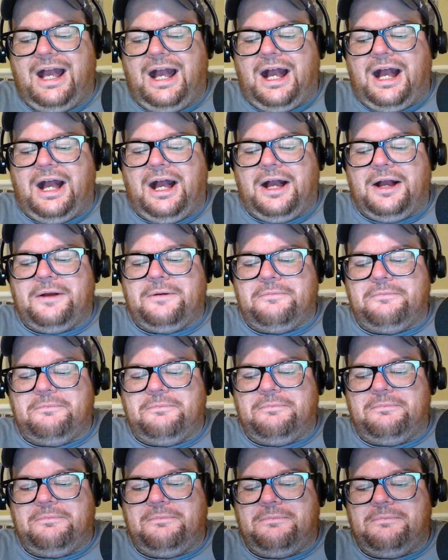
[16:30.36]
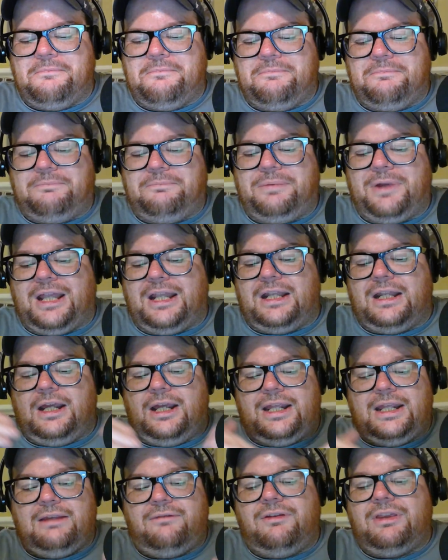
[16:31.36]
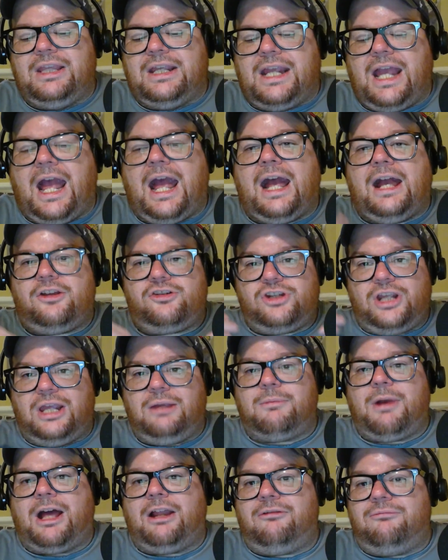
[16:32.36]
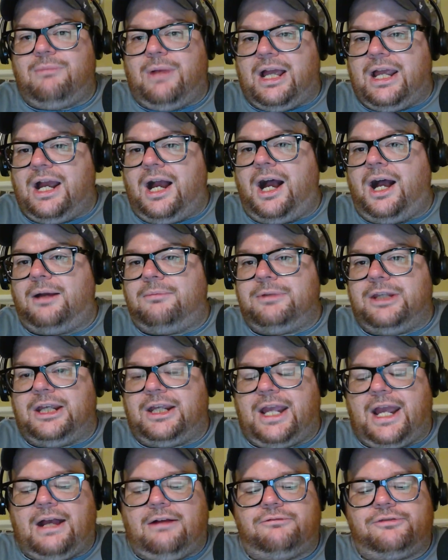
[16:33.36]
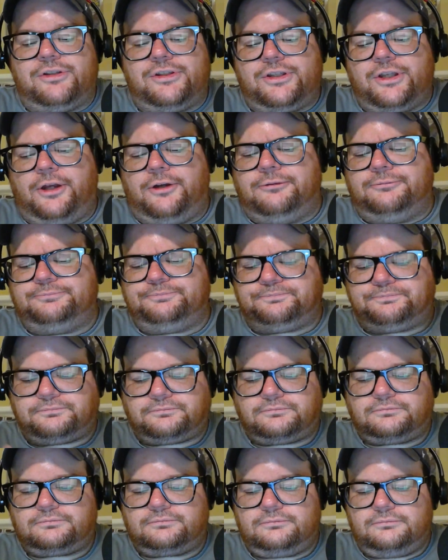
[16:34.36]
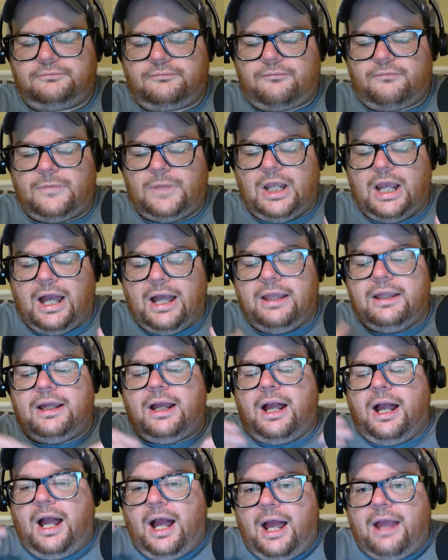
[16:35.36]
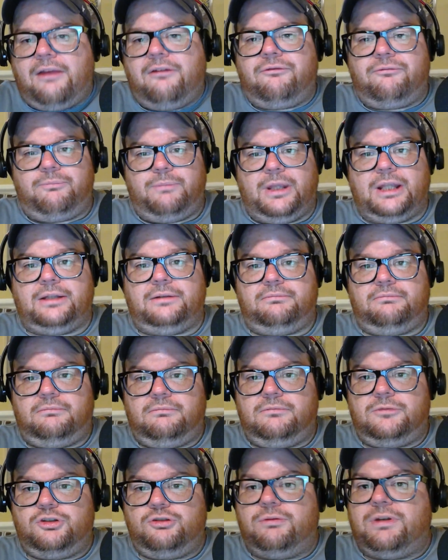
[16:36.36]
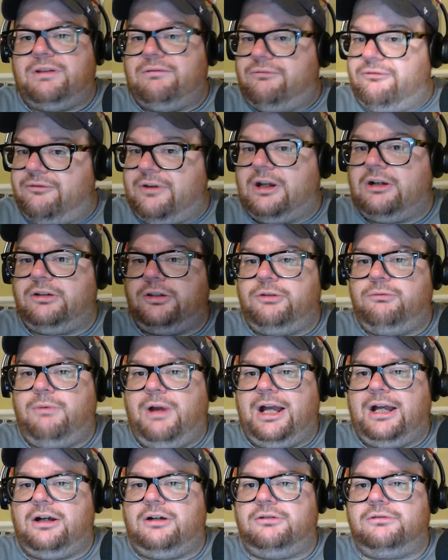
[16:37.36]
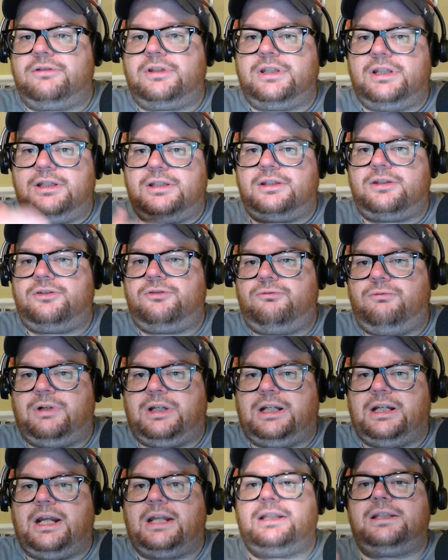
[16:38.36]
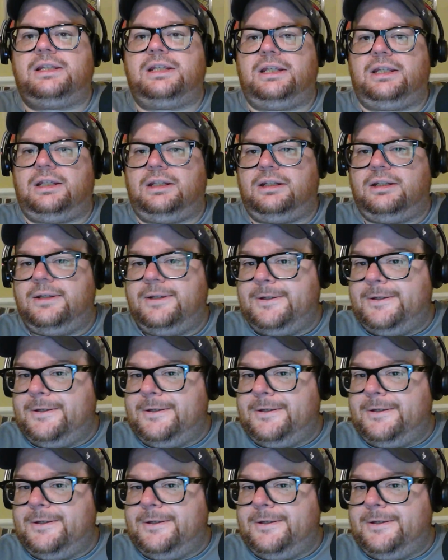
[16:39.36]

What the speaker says: even the cash came out of my hobby account. So I've been doing fairly well since 2019,